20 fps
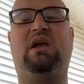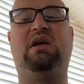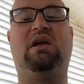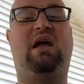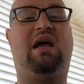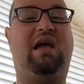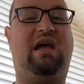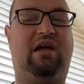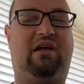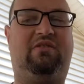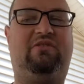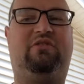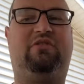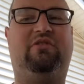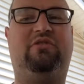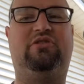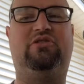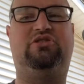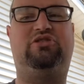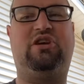
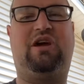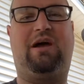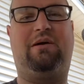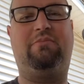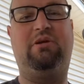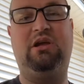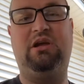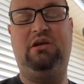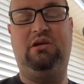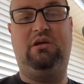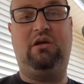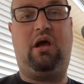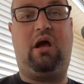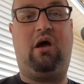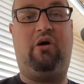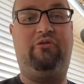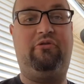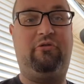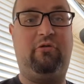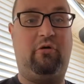Excellent job. I'll
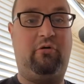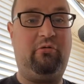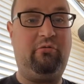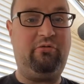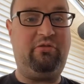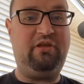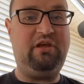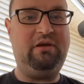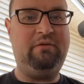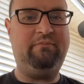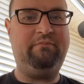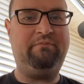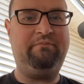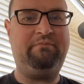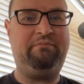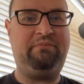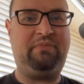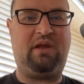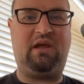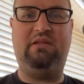do the whole thing,
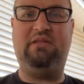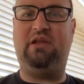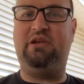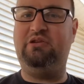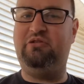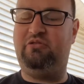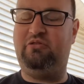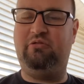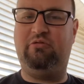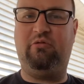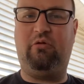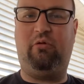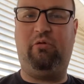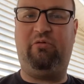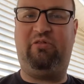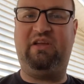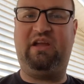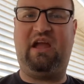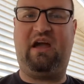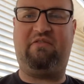and then you can do the whole
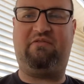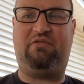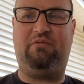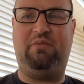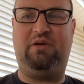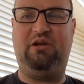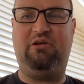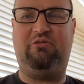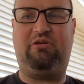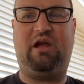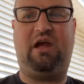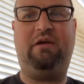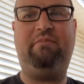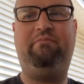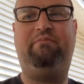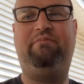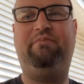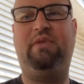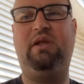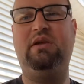thing after me, okay?
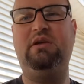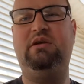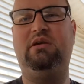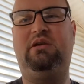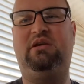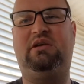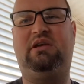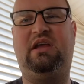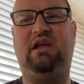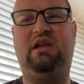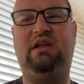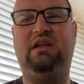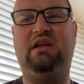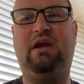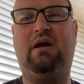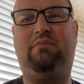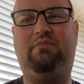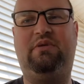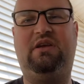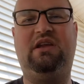Giddy
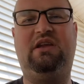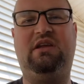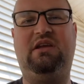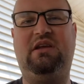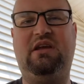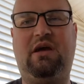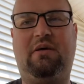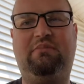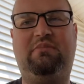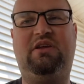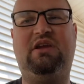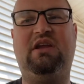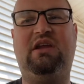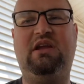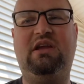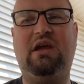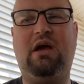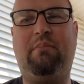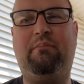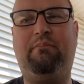up,
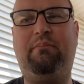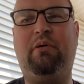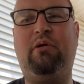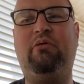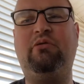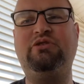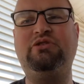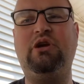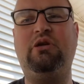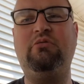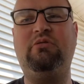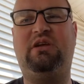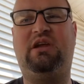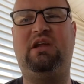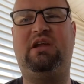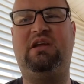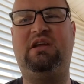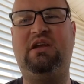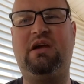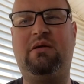Old Joe.
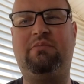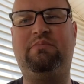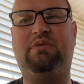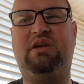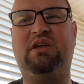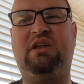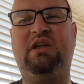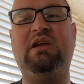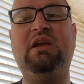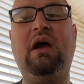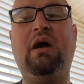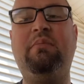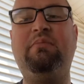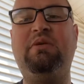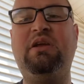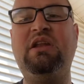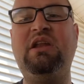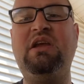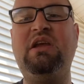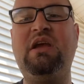Giddy up,
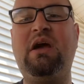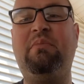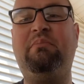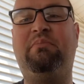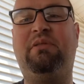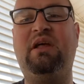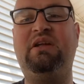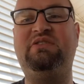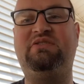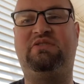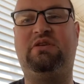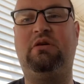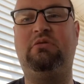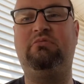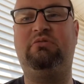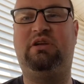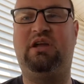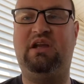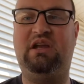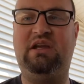let's go.
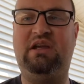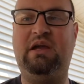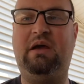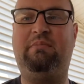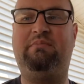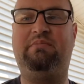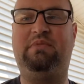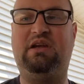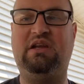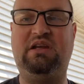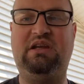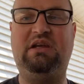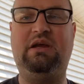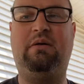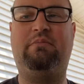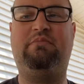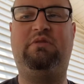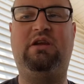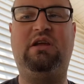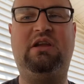Giddy up,
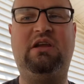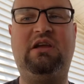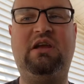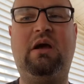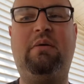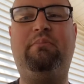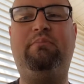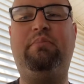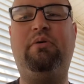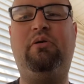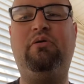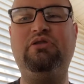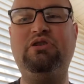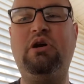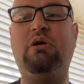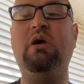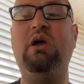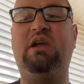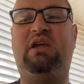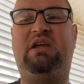Old Joe.
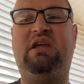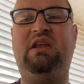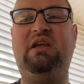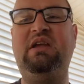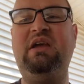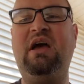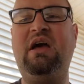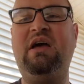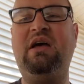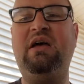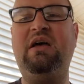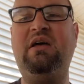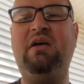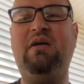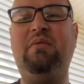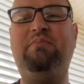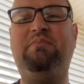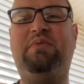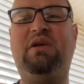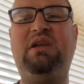Giddy
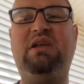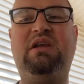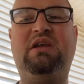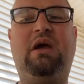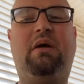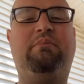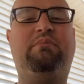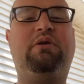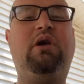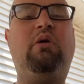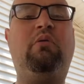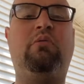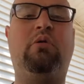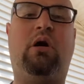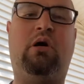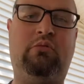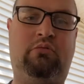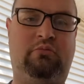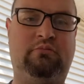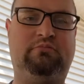up, yo
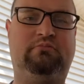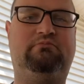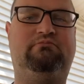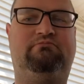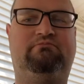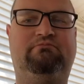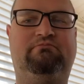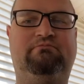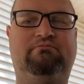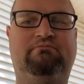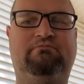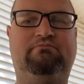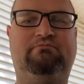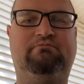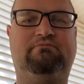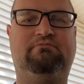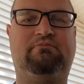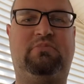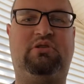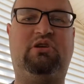ho.
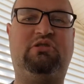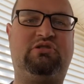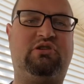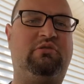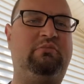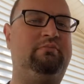Your turn.